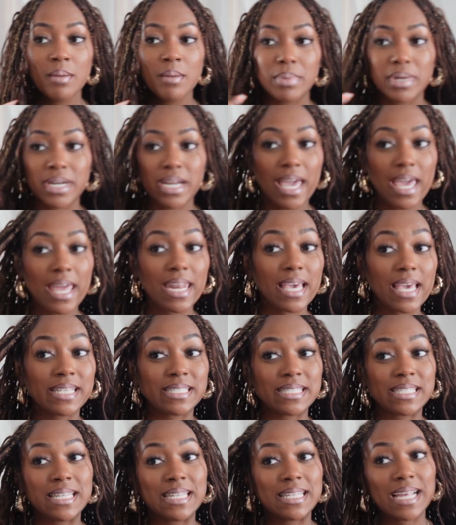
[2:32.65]
But again,
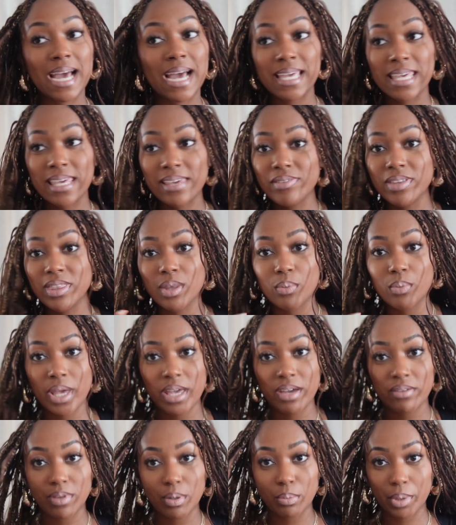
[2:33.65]
it's not even the
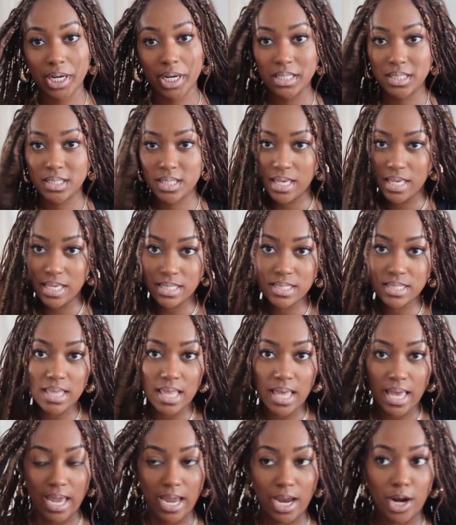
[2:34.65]
weight of the braids, it's
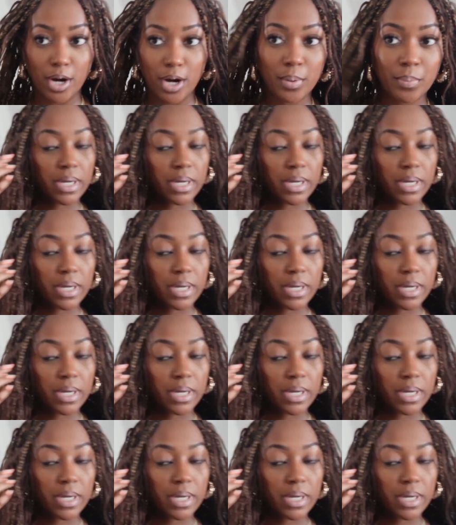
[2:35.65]
the hair.